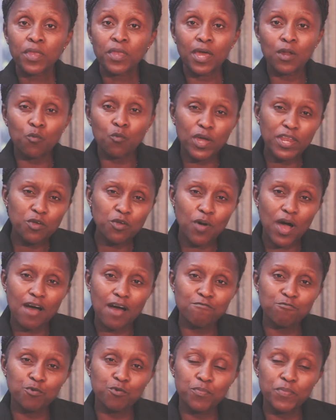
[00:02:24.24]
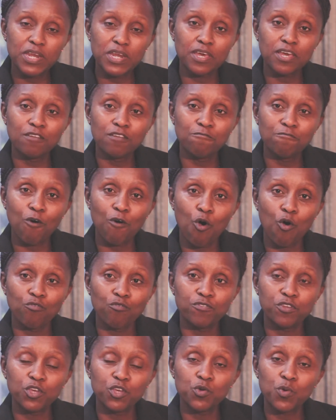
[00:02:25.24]
And when you have women
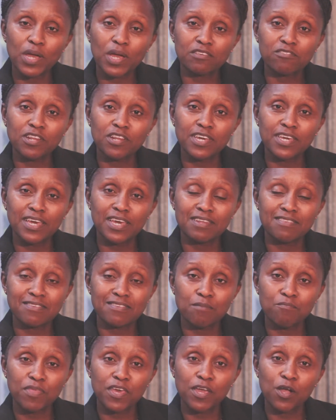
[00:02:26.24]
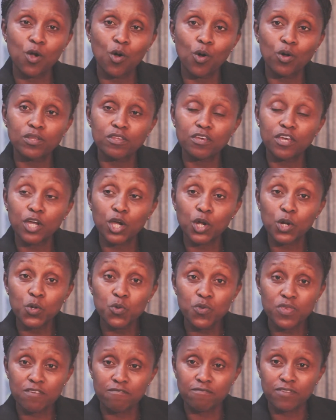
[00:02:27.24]
involved, you actually get something called
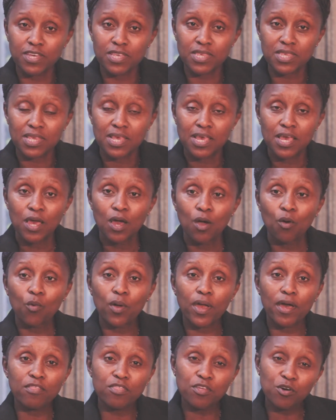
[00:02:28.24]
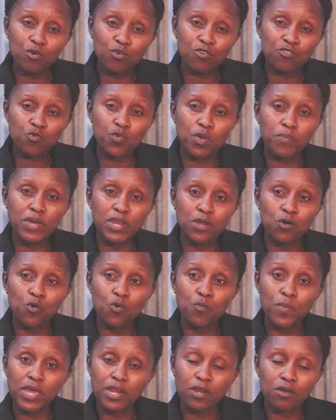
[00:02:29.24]
inclusiveness, where those women
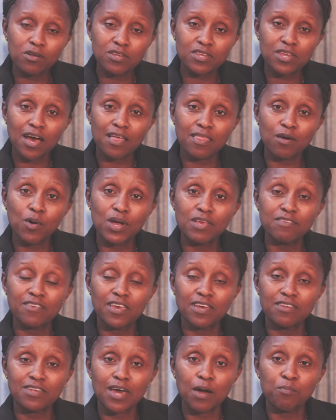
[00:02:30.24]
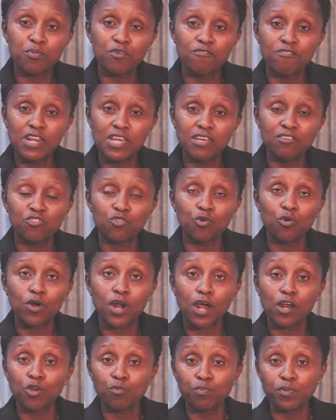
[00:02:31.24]
who may not otherwise get a privilege or an